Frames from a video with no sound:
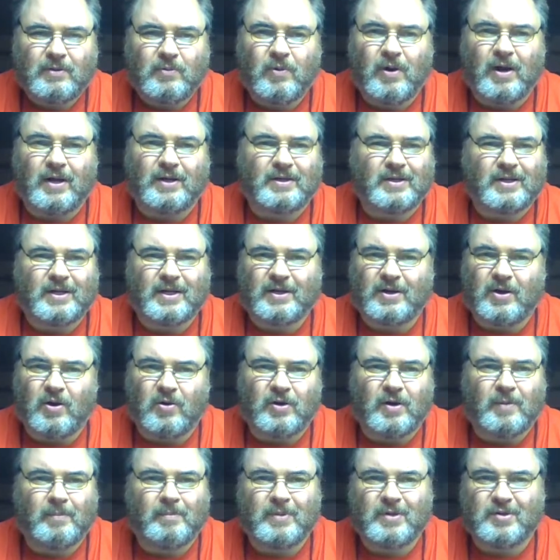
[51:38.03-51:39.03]
What, you're going to
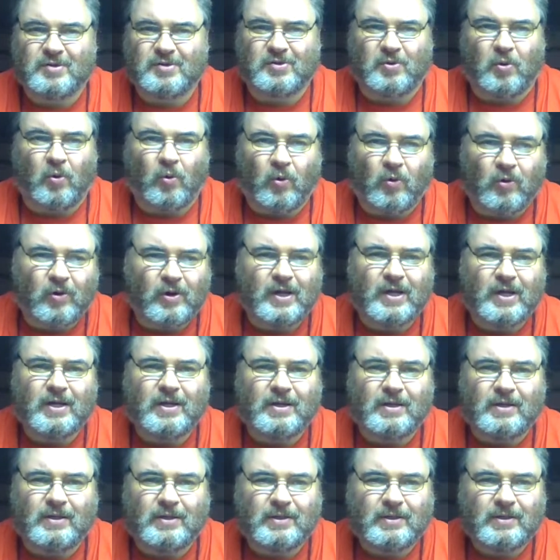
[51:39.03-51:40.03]
go to
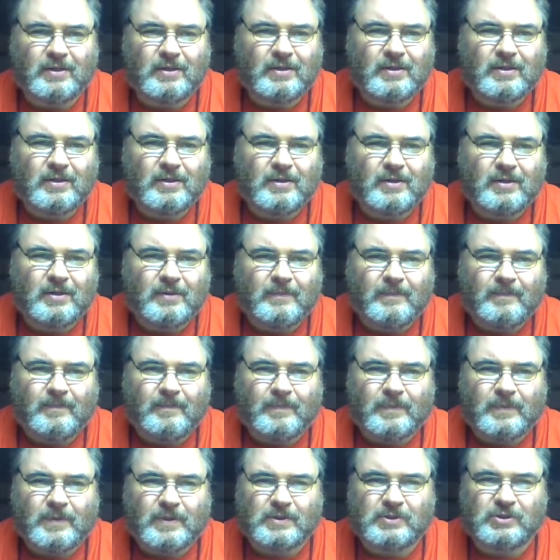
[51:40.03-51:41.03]
Missouri?
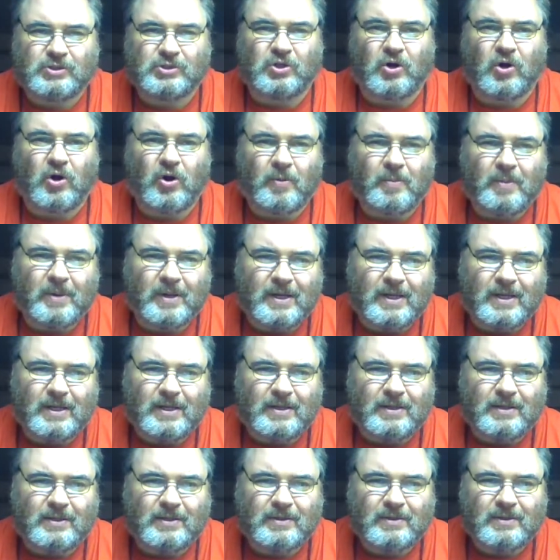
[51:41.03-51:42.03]

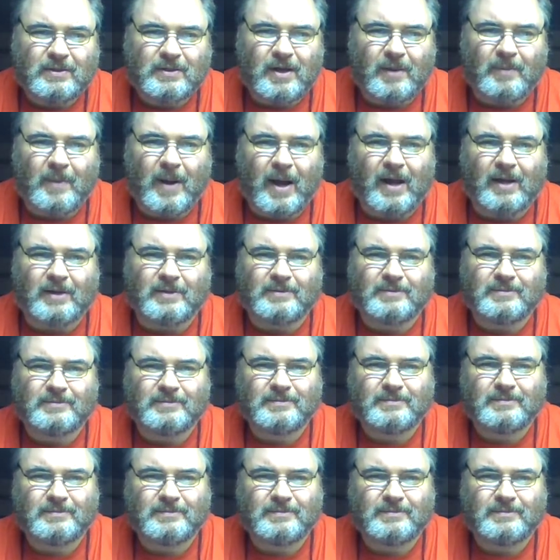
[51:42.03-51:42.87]
Germany? Come on.